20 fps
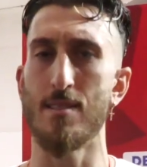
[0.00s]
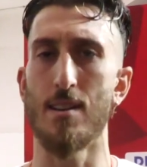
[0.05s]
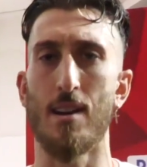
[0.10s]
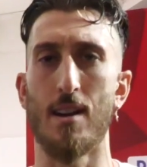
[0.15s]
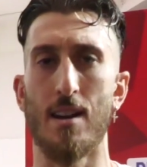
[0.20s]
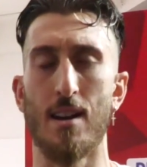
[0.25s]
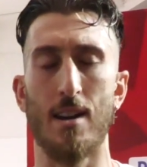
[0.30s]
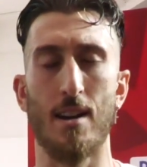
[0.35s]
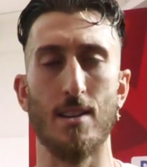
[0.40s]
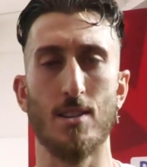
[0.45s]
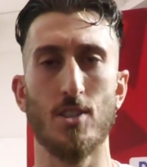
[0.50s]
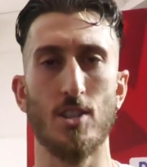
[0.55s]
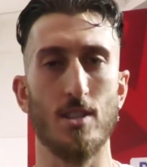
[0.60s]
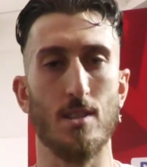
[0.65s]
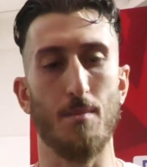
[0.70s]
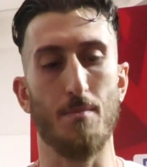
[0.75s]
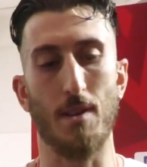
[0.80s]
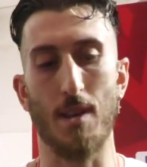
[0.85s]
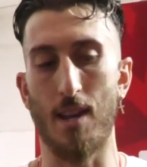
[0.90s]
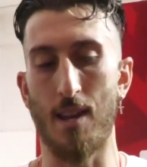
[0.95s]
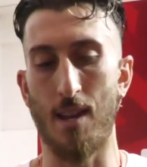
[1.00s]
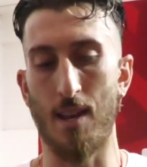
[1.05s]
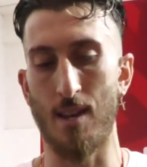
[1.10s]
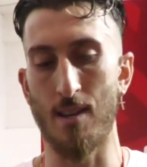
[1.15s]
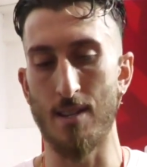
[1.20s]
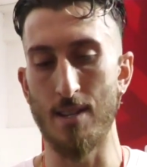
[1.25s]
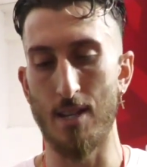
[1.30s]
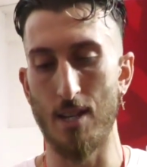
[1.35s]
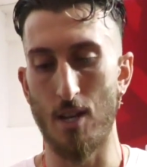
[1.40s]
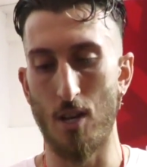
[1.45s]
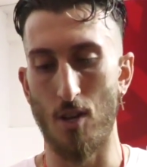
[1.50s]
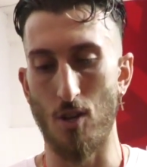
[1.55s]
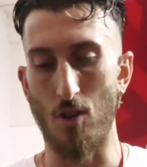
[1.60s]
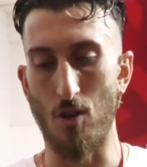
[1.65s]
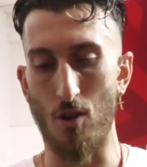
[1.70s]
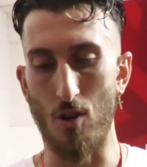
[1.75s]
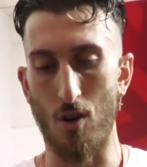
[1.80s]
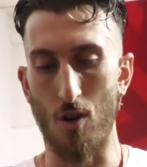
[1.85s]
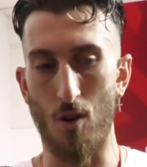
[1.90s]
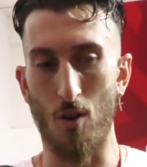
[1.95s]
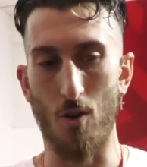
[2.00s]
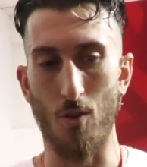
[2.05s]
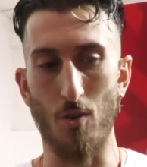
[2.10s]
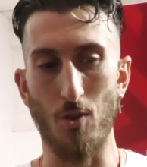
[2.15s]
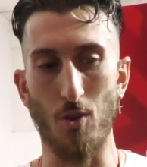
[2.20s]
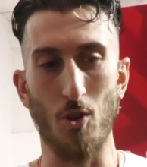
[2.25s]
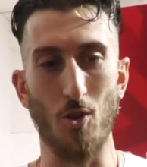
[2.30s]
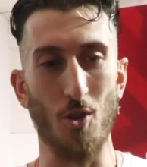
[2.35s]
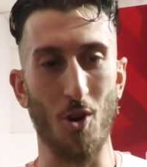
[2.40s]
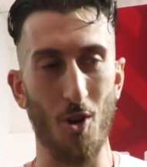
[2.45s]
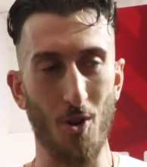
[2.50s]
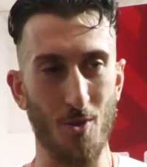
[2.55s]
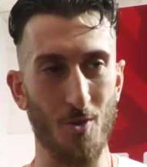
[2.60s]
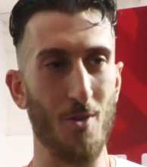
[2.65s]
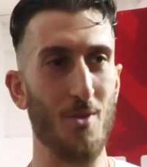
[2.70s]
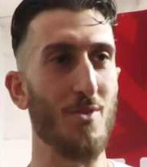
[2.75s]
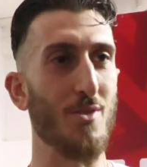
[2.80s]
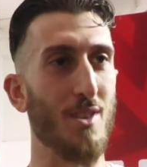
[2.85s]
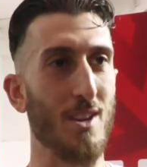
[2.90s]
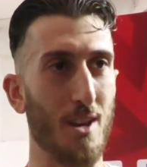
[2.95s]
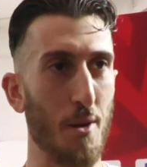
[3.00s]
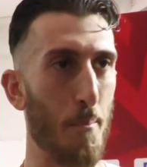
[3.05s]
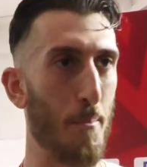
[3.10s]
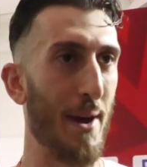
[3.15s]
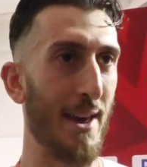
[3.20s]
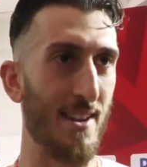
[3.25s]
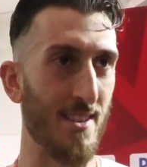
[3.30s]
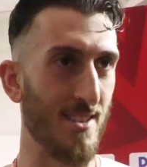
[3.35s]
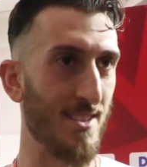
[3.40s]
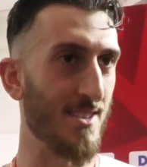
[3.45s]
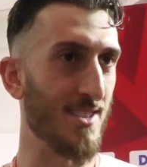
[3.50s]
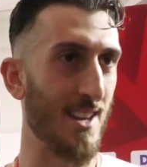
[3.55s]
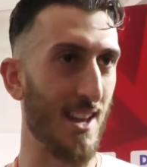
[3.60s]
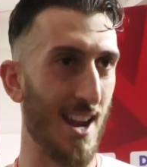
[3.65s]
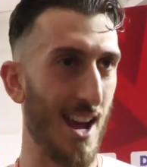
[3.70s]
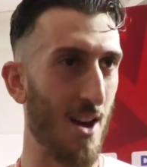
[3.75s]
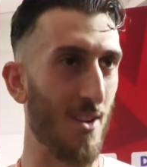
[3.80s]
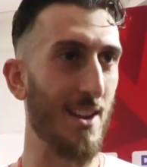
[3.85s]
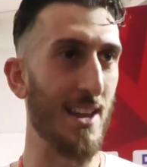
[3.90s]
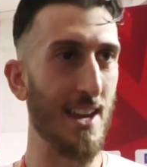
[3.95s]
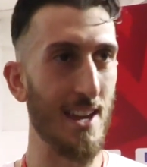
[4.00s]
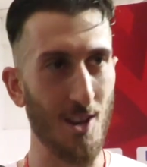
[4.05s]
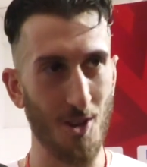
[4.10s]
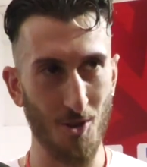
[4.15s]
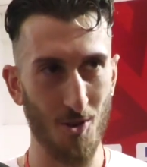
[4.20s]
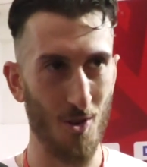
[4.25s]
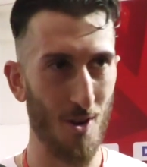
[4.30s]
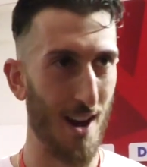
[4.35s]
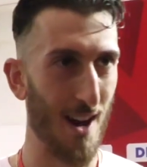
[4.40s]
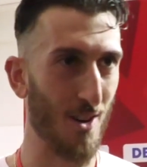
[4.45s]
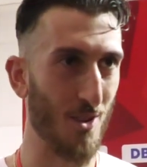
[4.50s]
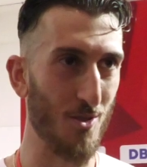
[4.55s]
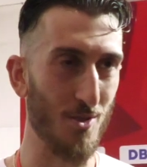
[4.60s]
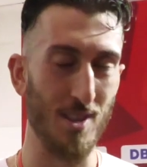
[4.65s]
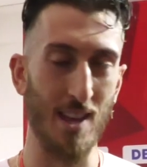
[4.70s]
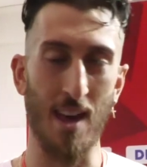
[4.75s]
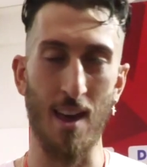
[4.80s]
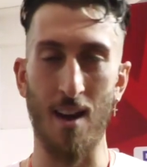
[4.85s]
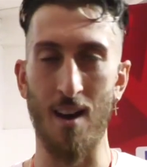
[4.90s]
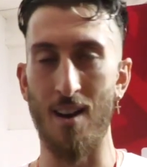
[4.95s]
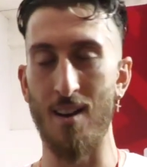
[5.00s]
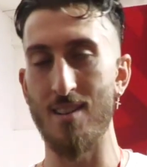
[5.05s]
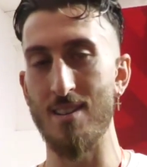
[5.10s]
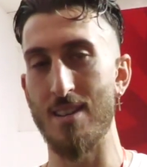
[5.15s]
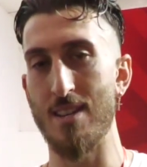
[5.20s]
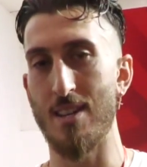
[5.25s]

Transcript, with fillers: Uh, it's just the beginning. You know, you know the competitors in our league. You know how good they are.